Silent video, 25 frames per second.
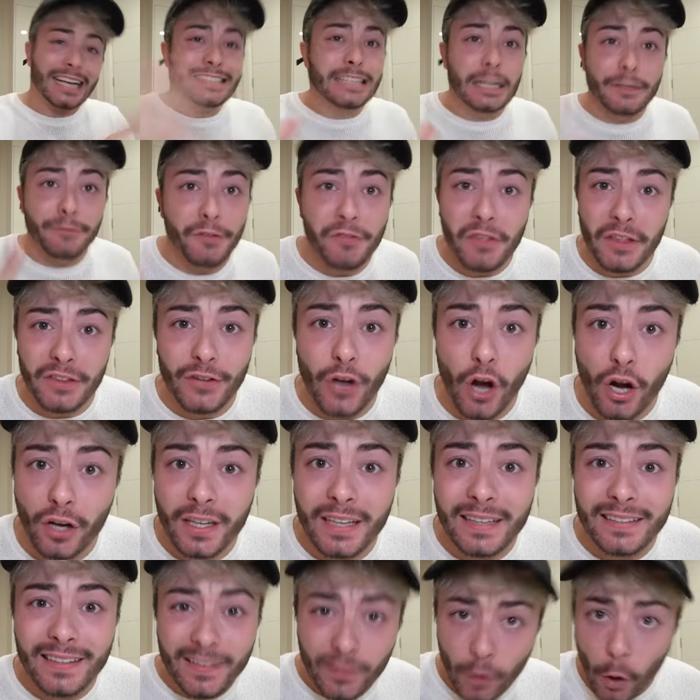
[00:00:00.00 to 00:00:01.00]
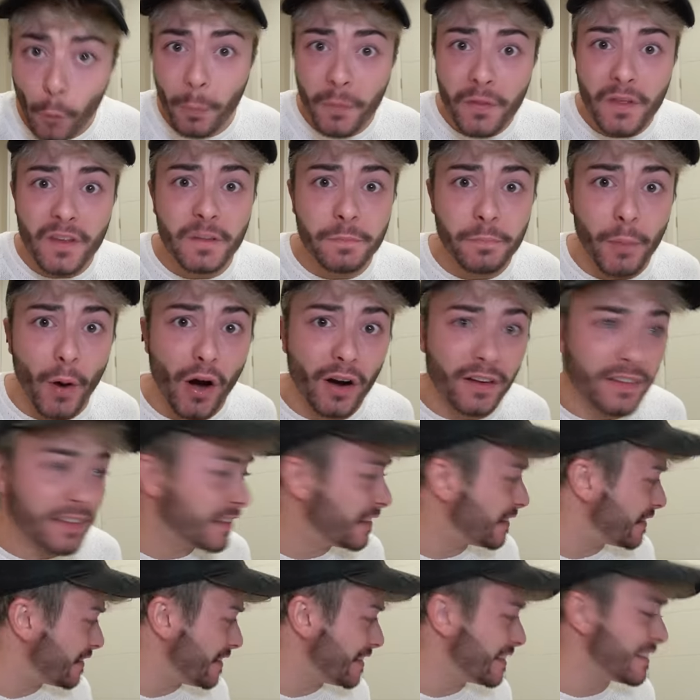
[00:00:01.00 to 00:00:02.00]
Enough with the talking, let's open this box
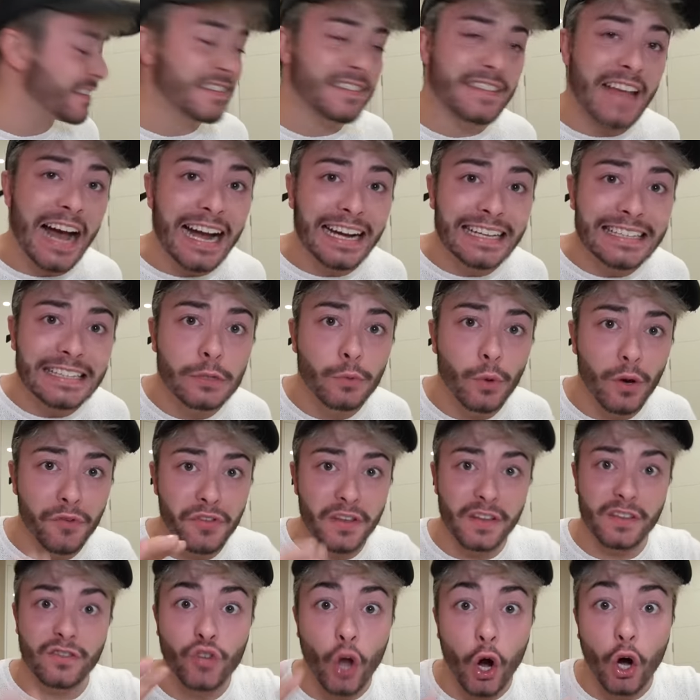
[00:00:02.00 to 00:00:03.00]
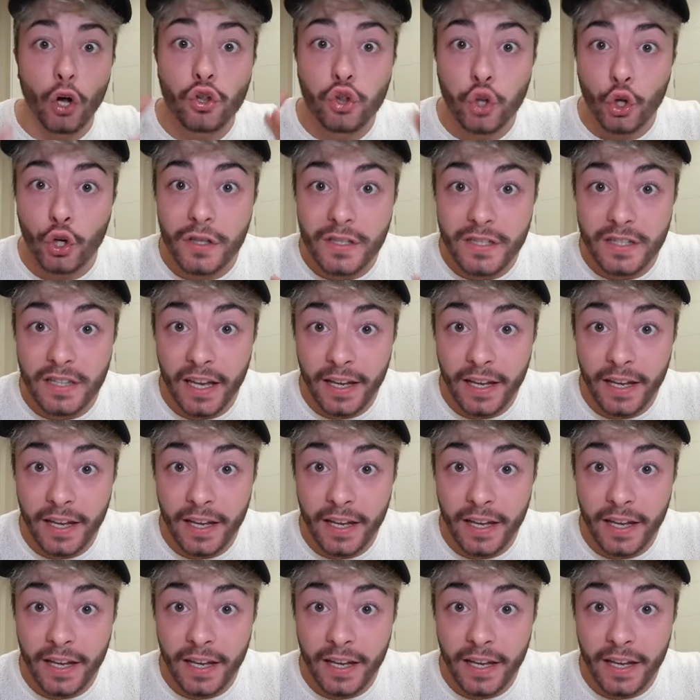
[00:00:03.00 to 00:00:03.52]
and see exactly exactly what this doll looks